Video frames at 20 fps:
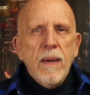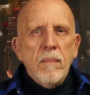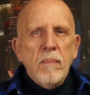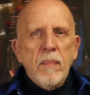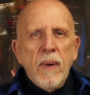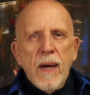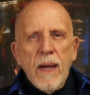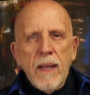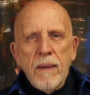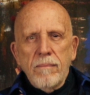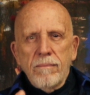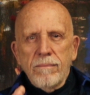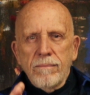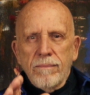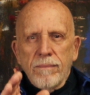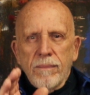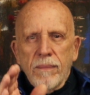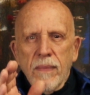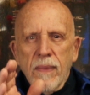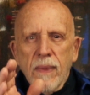But
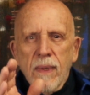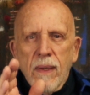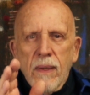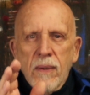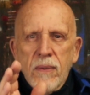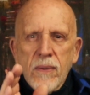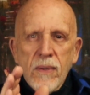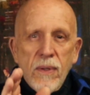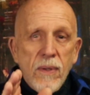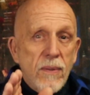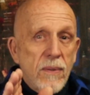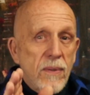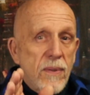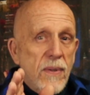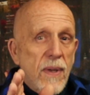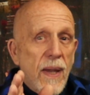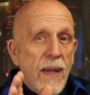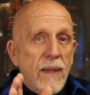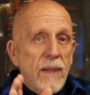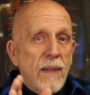a certain
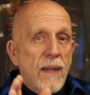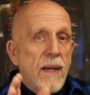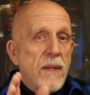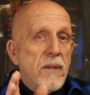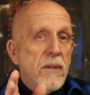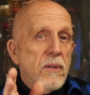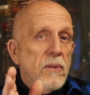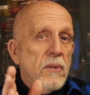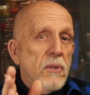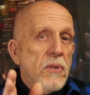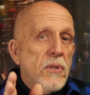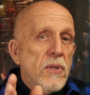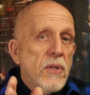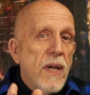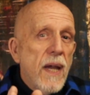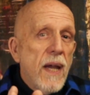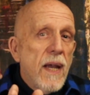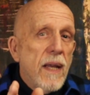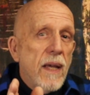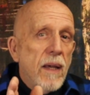psychological
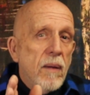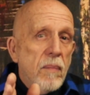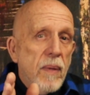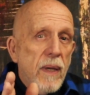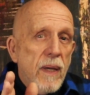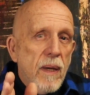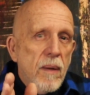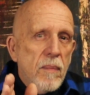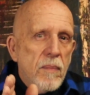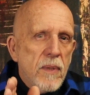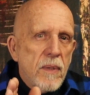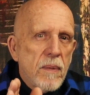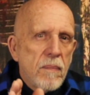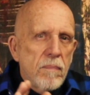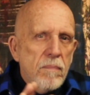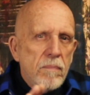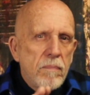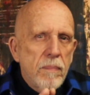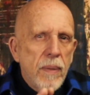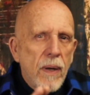shading becomes
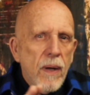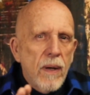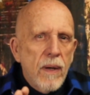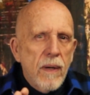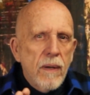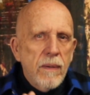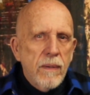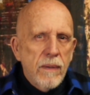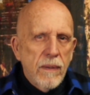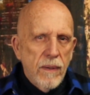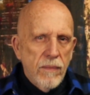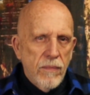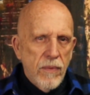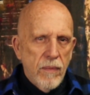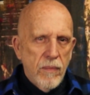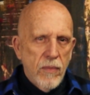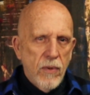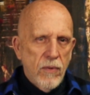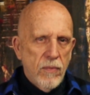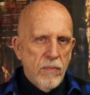part of the
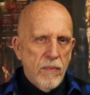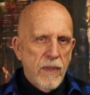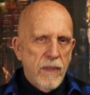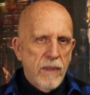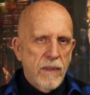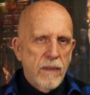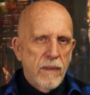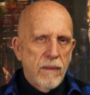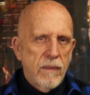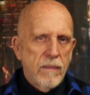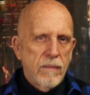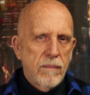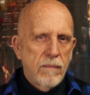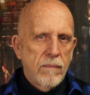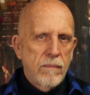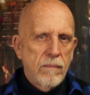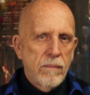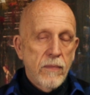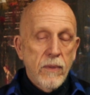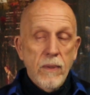movement.
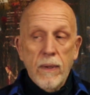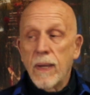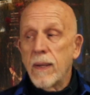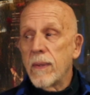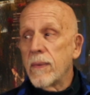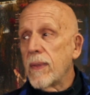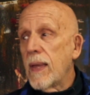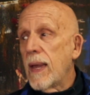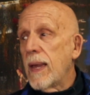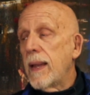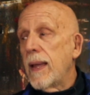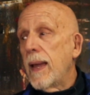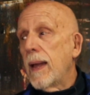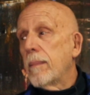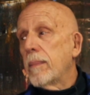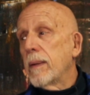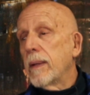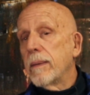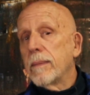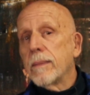So how does that
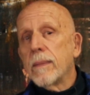happen?